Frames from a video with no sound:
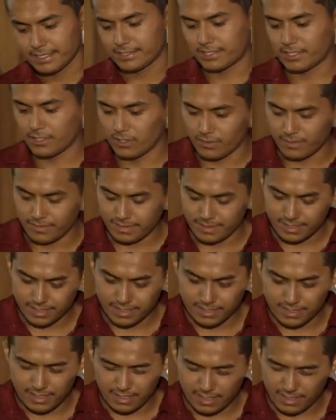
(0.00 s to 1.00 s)
So
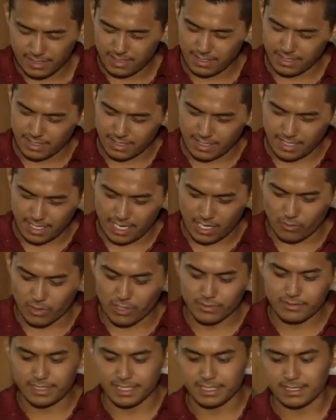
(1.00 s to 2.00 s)
I
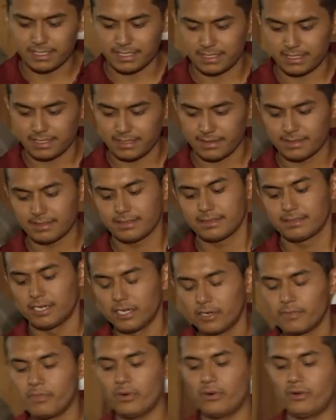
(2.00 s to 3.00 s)
wrote this
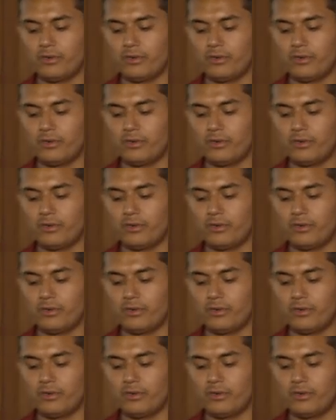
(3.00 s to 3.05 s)
third